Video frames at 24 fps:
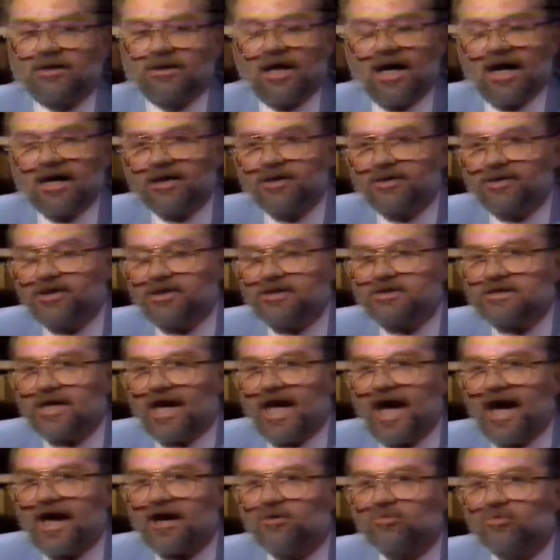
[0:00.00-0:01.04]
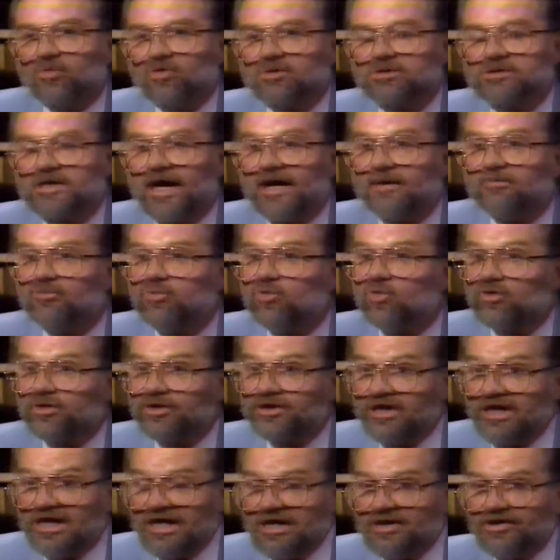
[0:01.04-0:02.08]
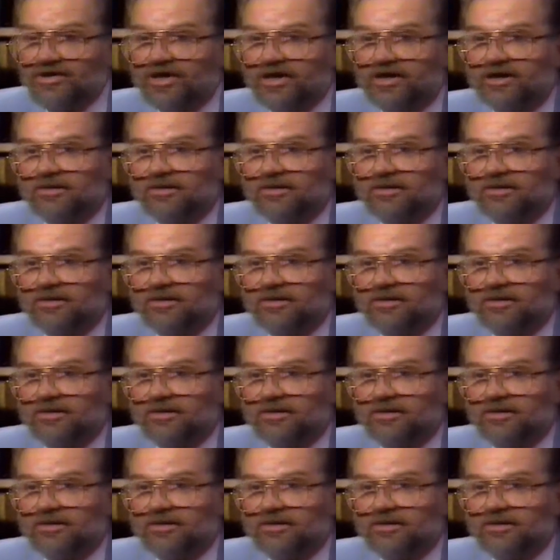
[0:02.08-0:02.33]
lot of these animals had poor teeth in